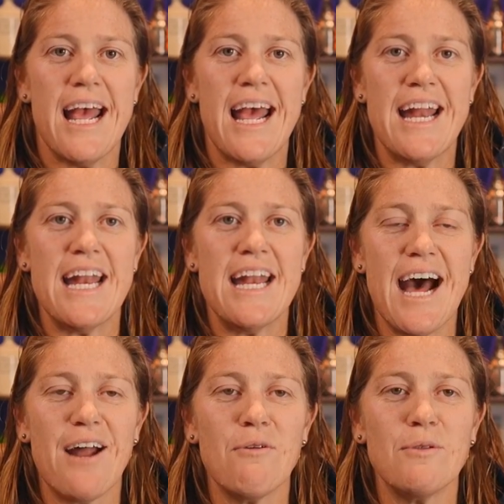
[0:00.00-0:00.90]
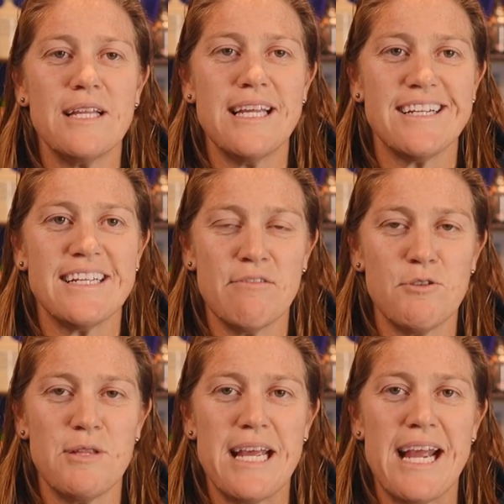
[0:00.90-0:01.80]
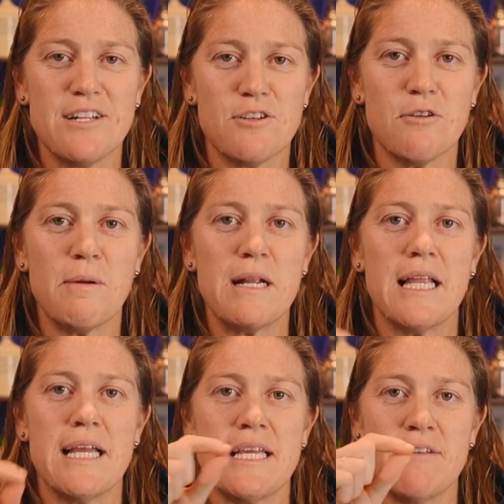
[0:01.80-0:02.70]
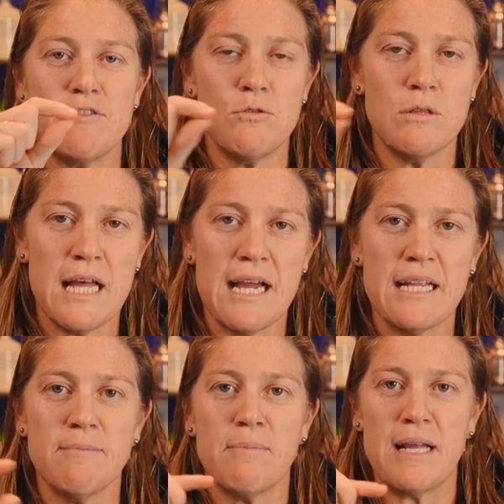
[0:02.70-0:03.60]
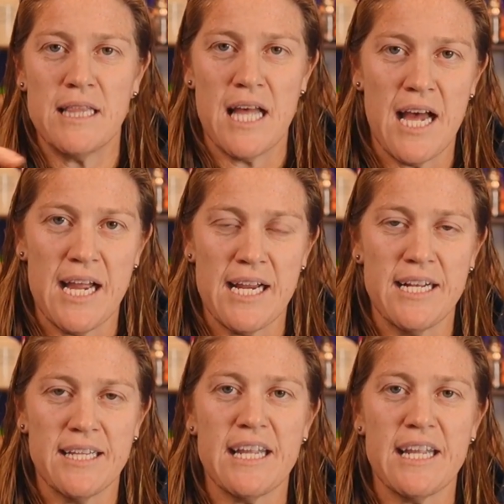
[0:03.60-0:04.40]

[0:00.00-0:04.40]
and it not only gives you the answer, but it gives you line by line.